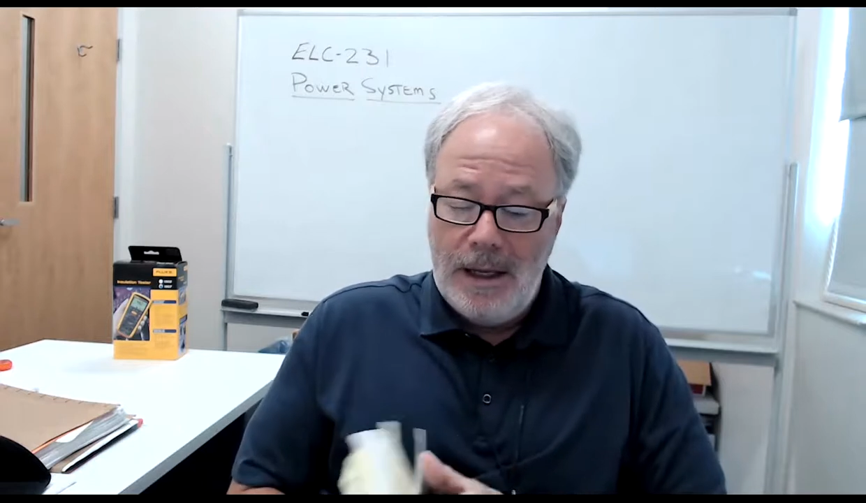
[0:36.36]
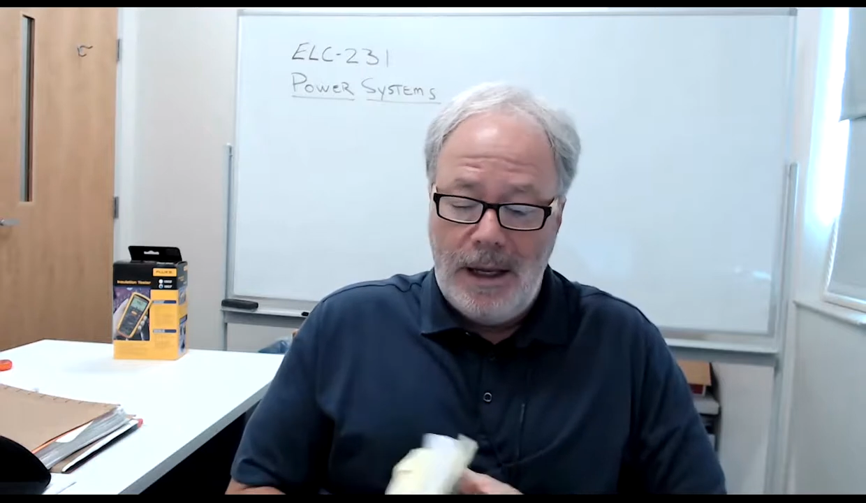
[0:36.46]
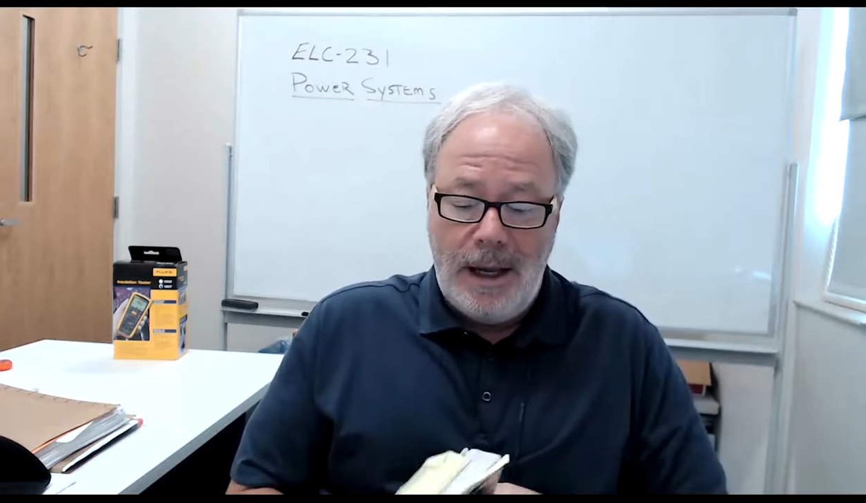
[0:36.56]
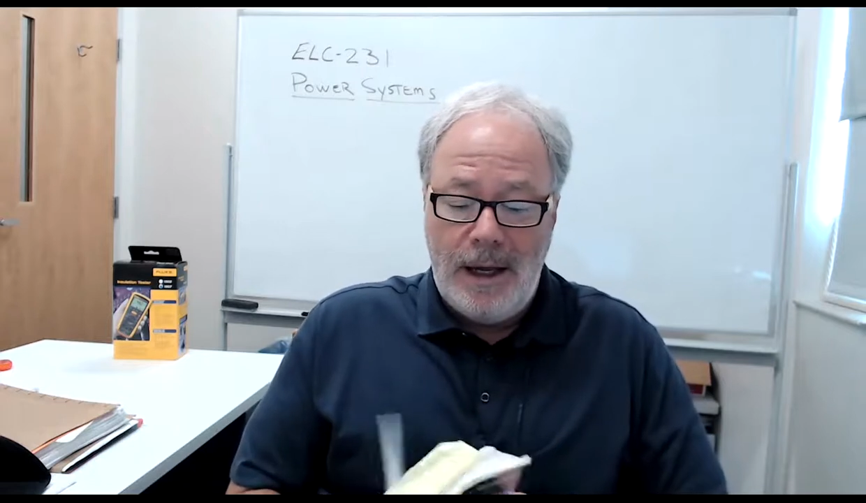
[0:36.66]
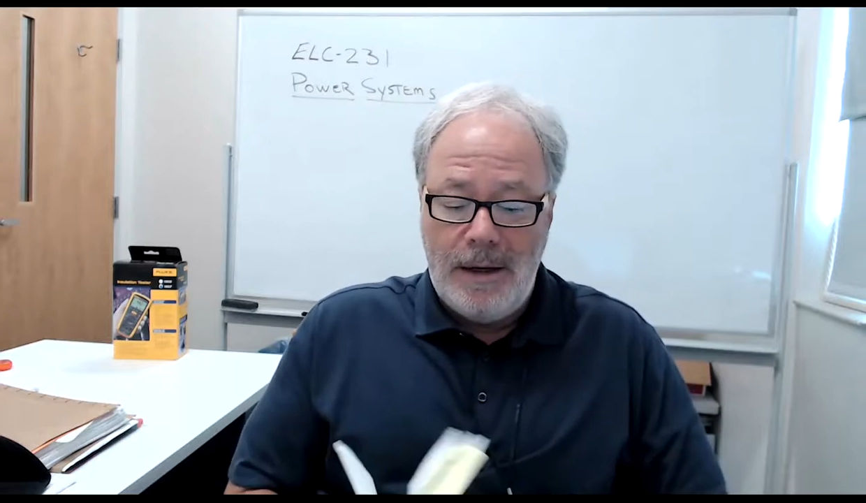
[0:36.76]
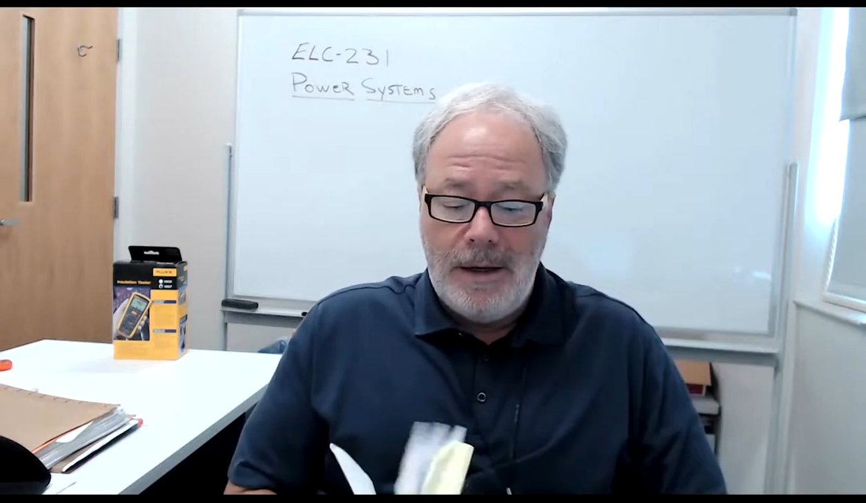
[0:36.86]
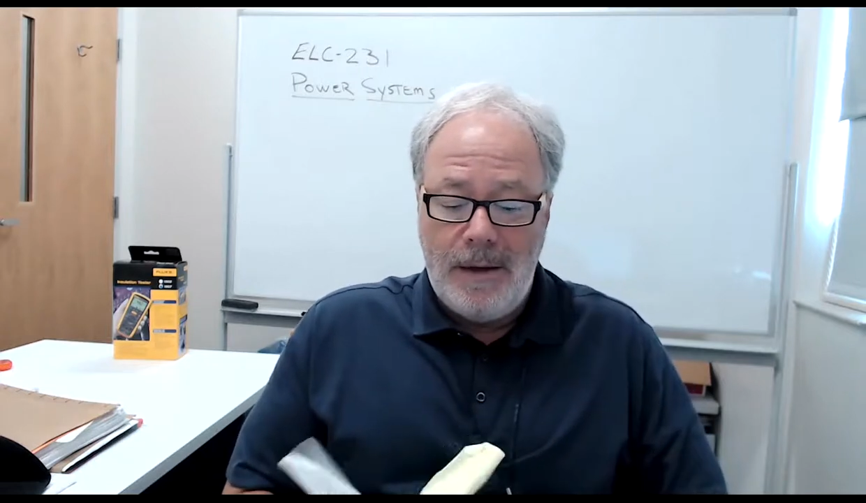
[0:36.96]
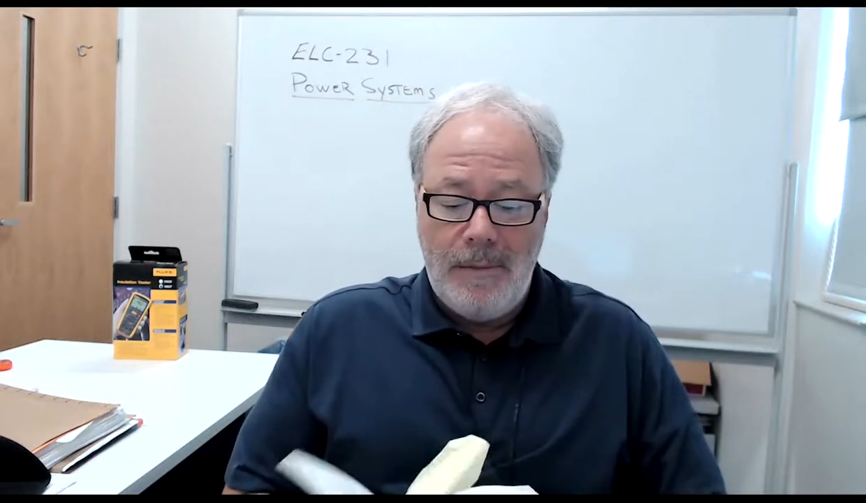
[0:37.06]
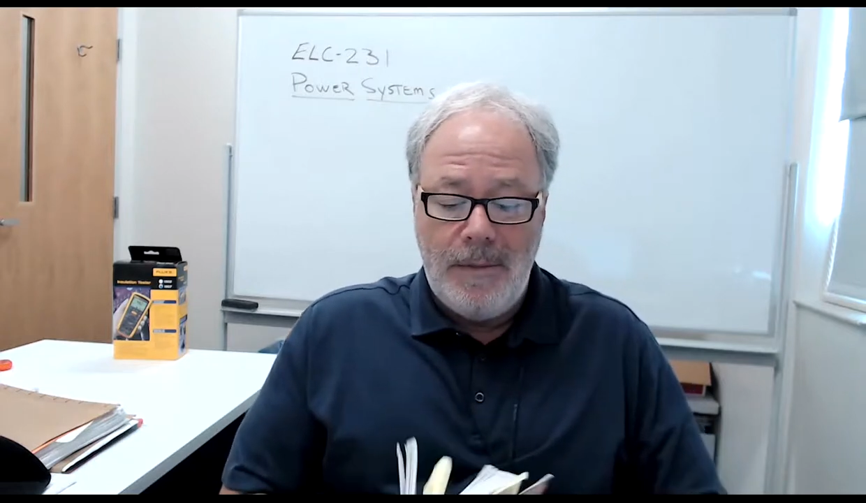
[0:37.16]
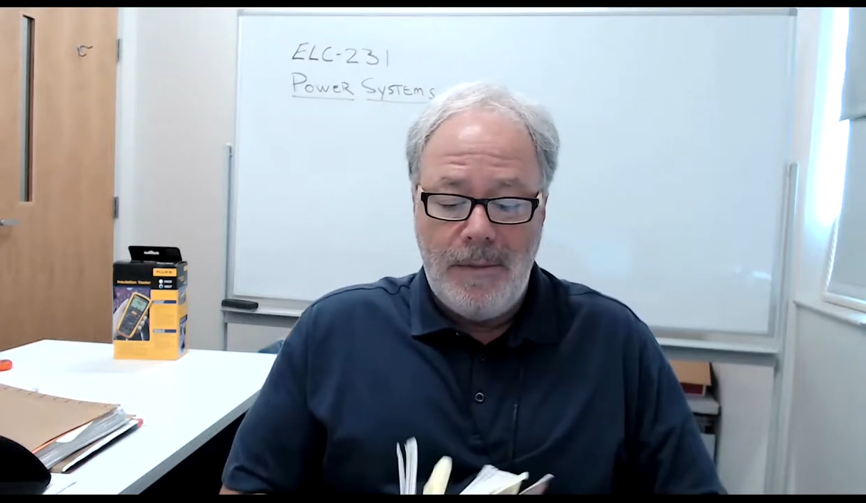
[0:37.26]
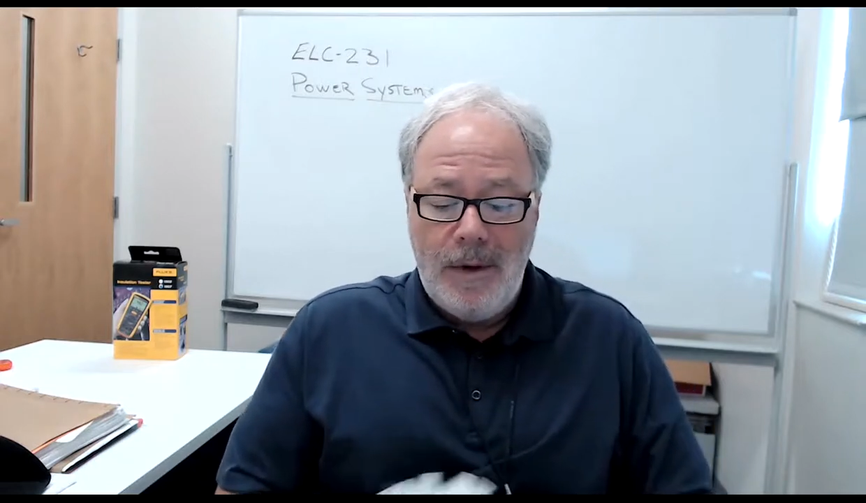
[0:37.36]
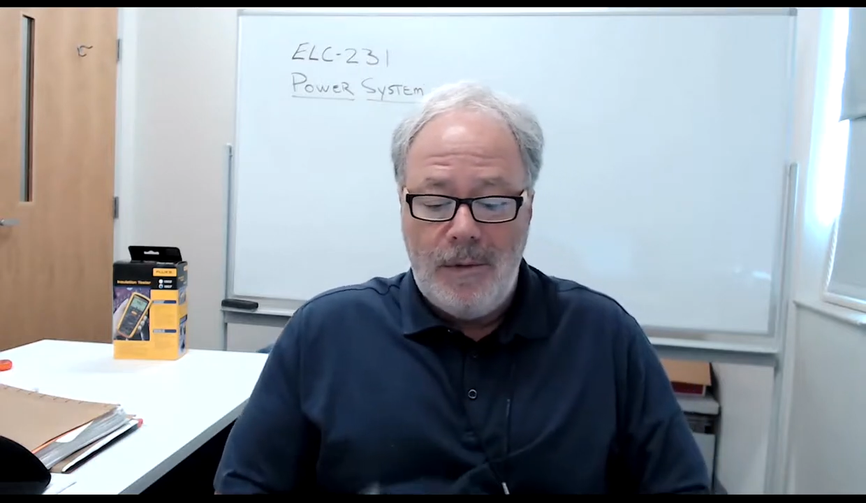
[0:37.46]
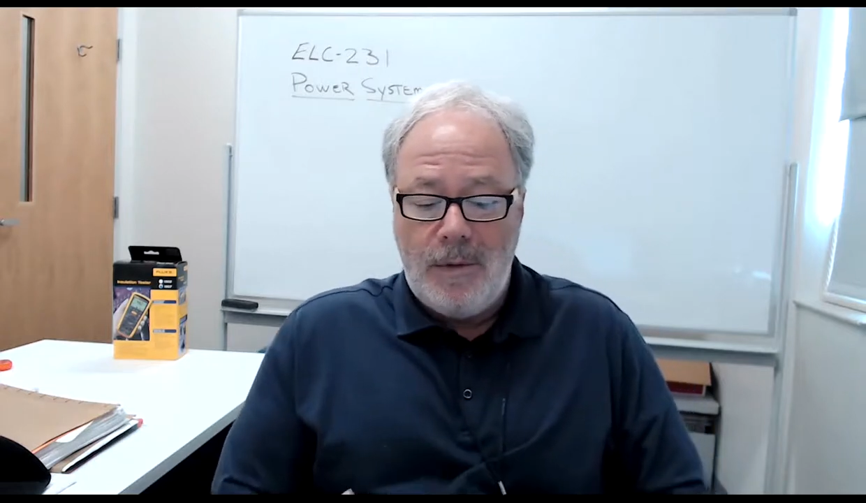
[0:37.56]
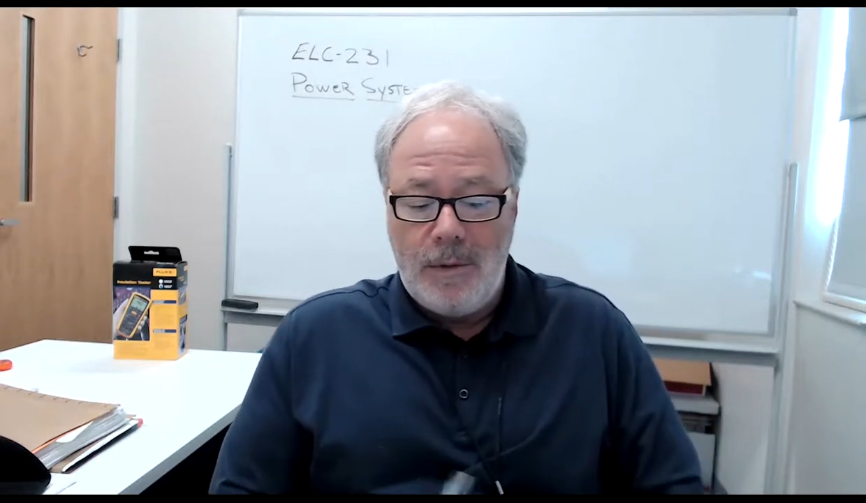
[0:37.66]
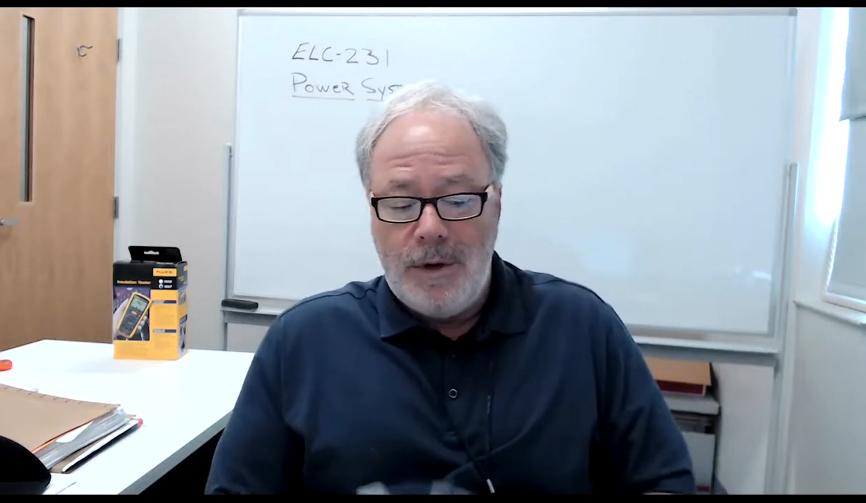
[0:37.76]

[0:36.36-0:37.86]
And of course,